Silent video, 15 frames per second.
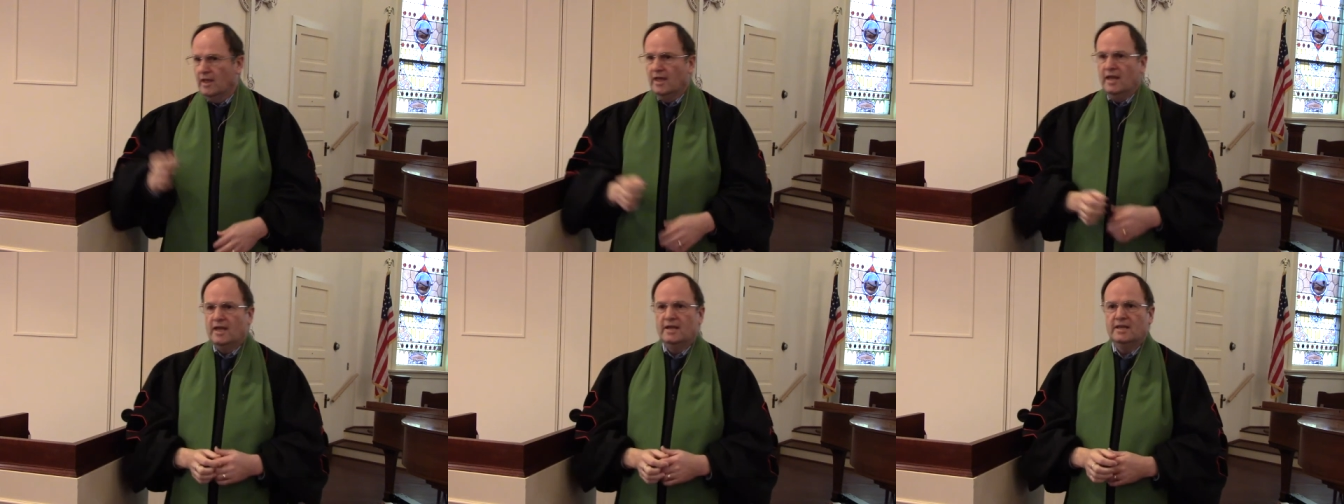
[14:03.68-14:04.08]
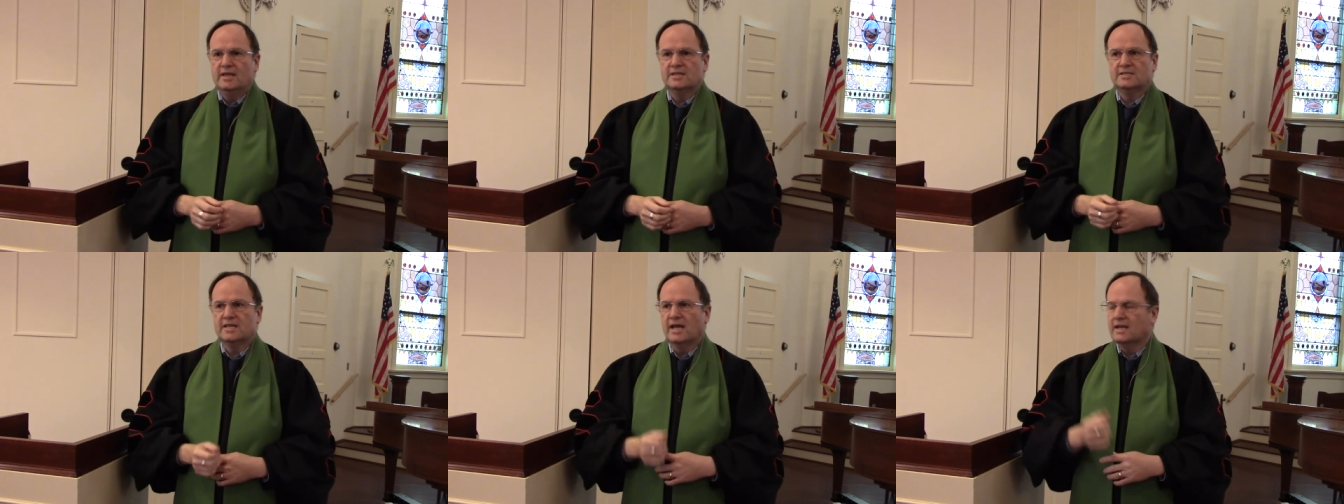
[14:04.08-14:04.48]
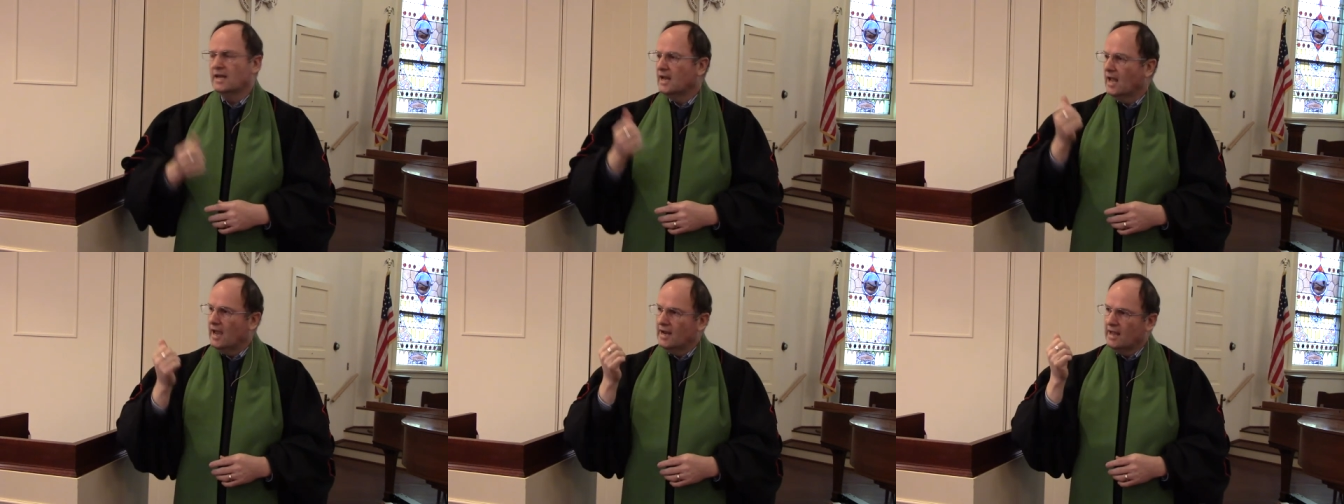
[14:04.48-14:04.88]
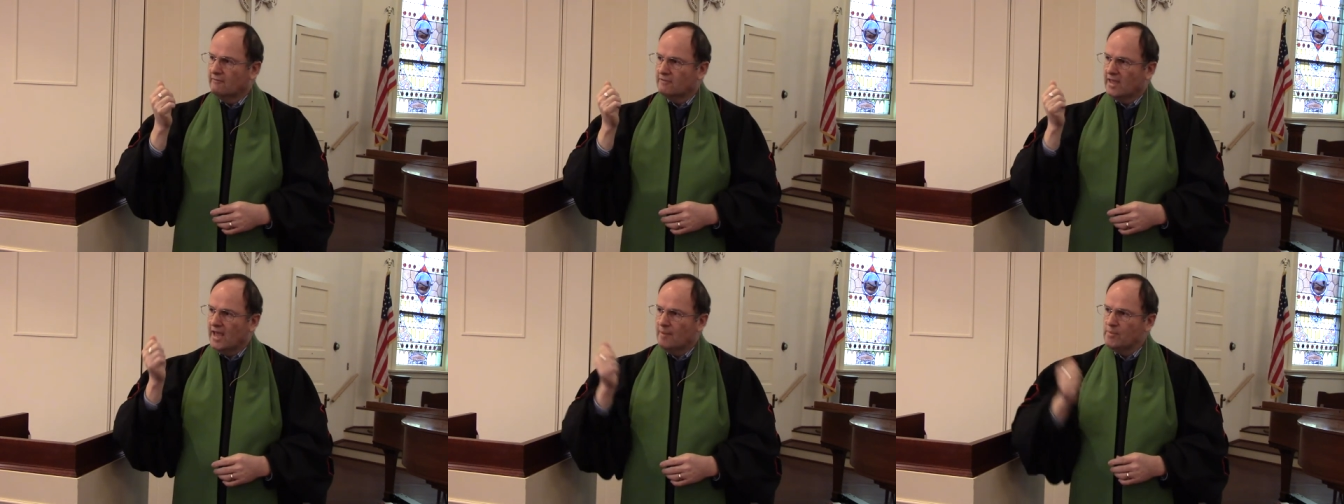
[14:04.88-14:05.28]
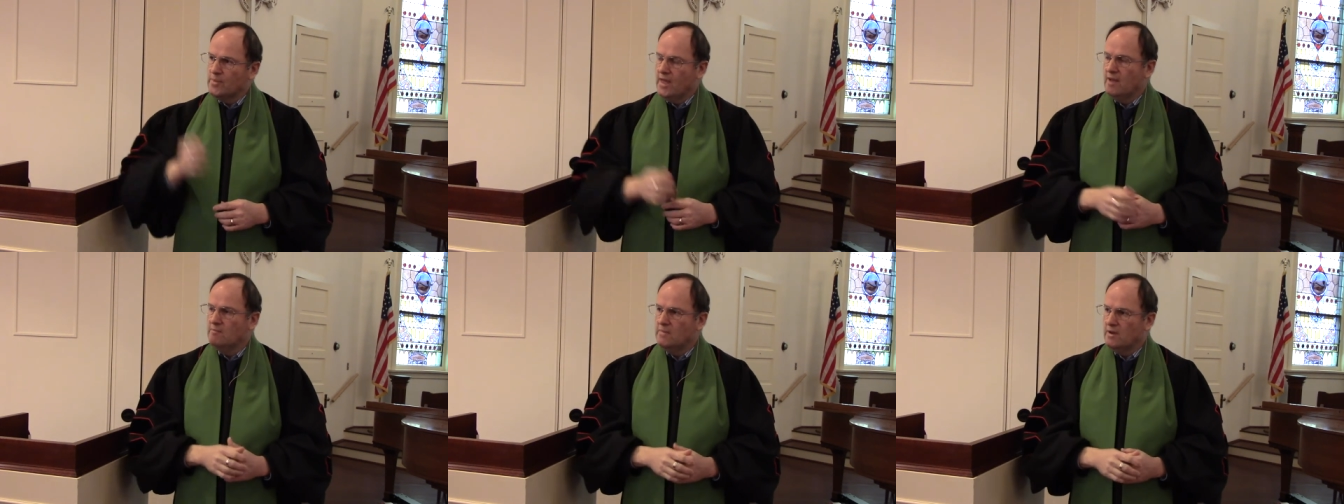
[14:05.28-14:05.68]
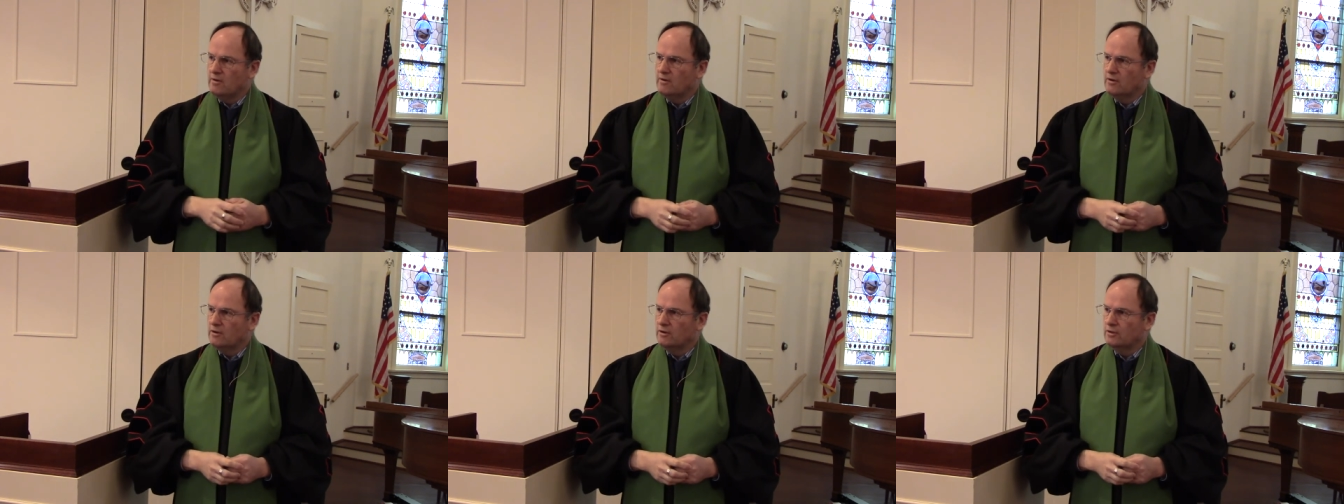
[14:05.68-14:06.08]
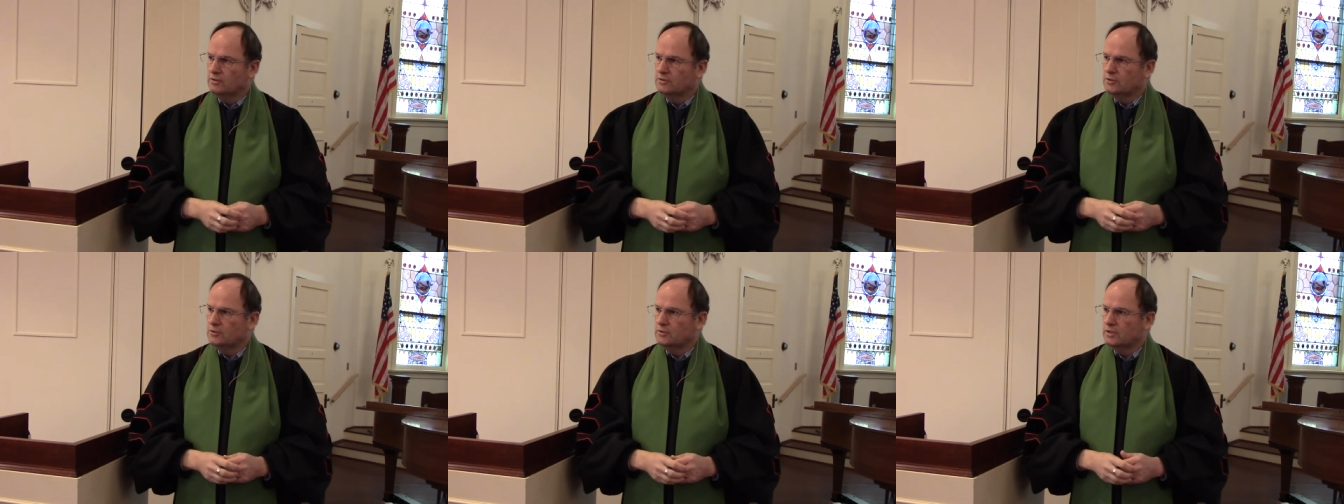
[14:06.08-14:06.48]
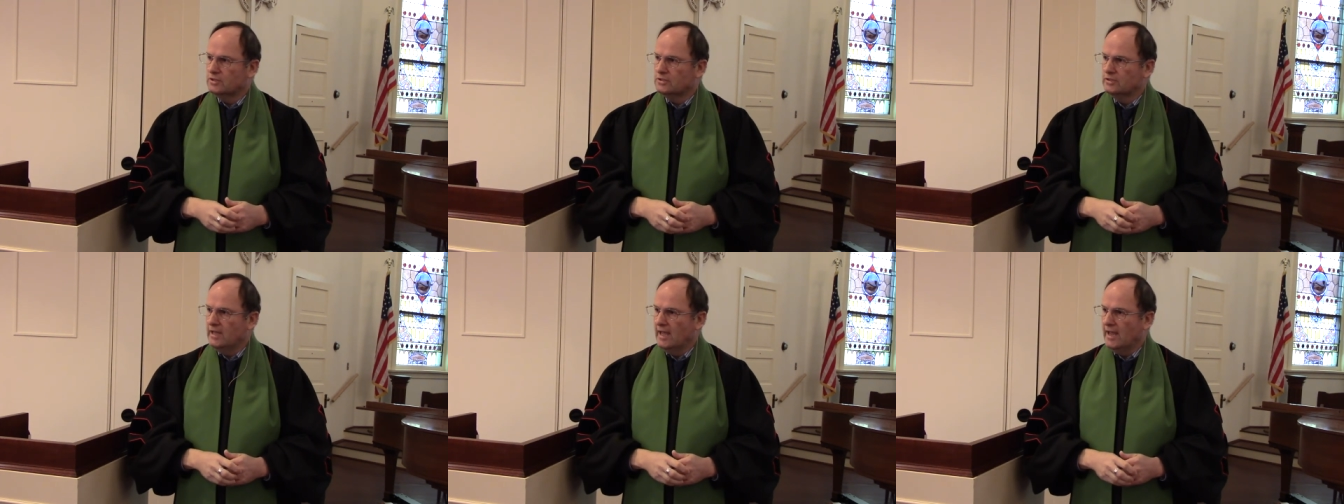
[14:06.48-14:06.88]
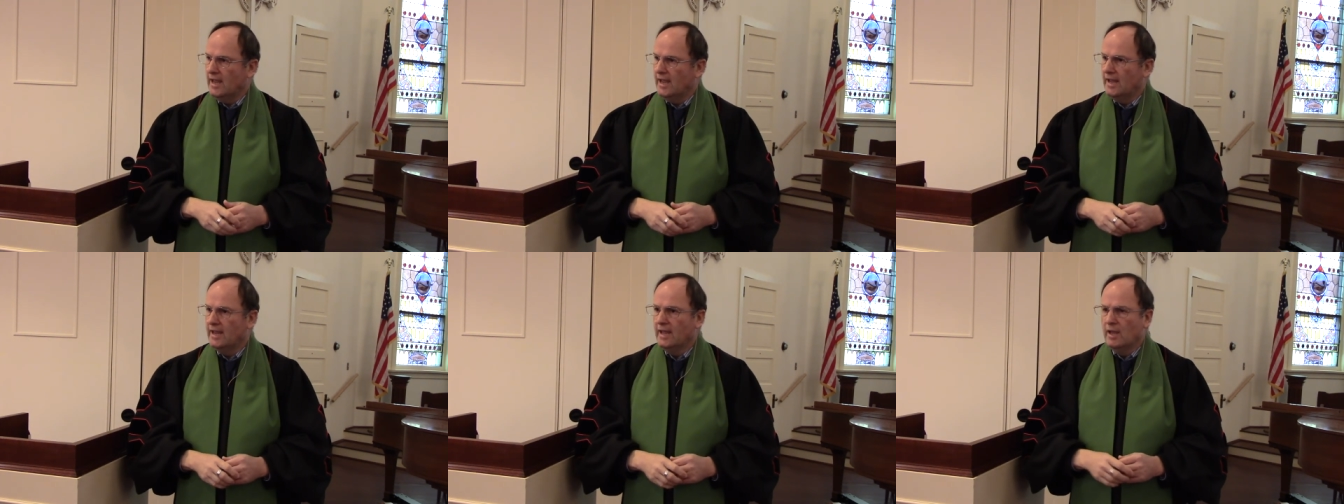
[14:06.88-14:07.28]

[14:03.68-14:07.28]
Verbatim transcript: And he said, and, and I've kept that mirror to this day.